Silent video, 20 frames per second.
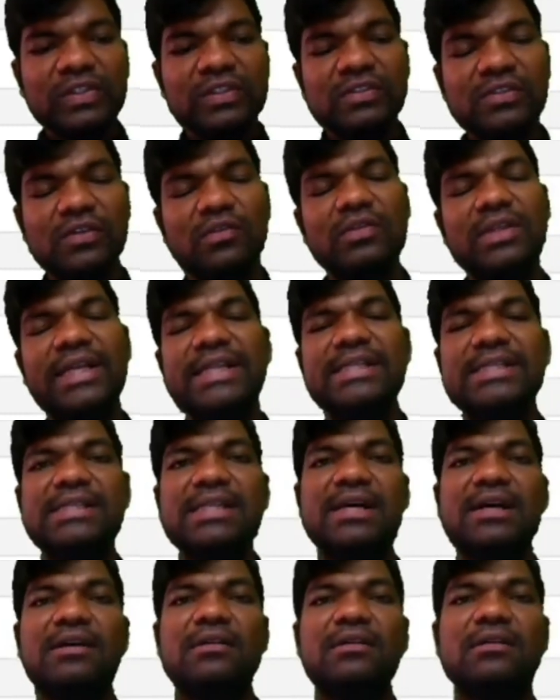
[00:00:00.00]
So that is
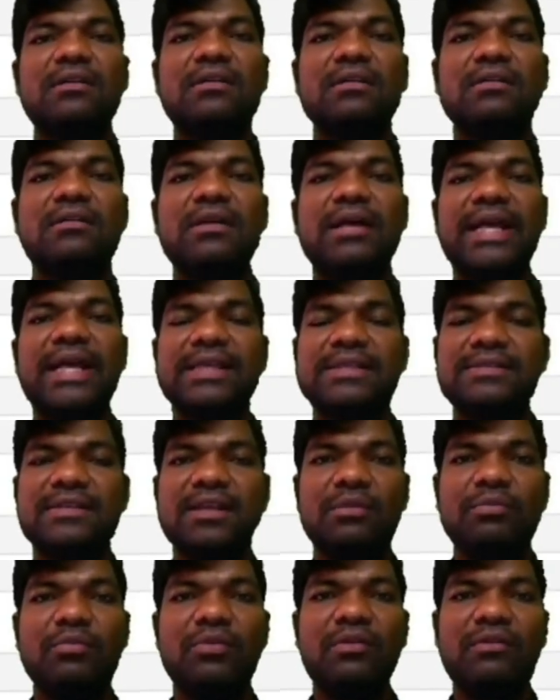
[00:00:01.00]
the
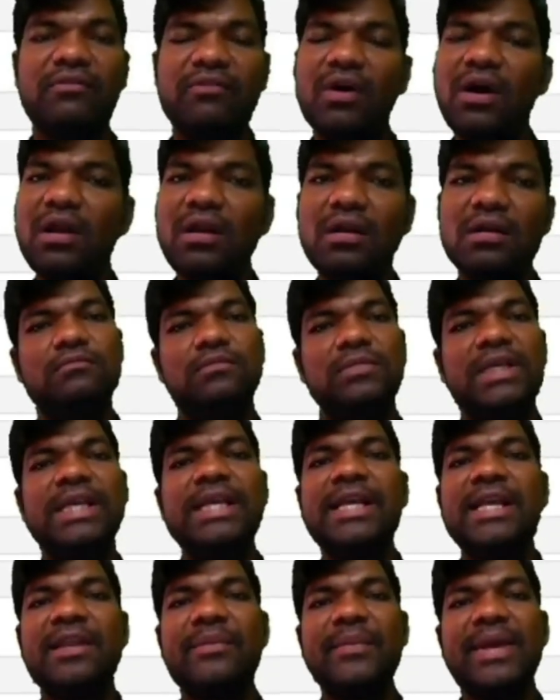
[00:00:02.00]
example for
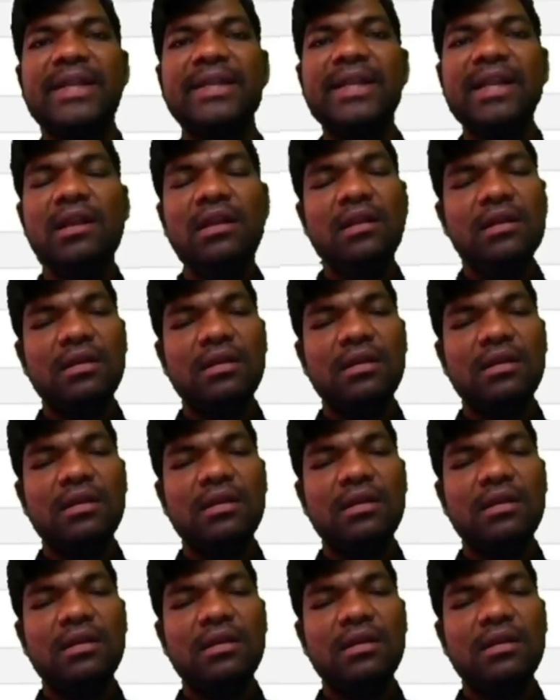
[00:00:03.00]
incremental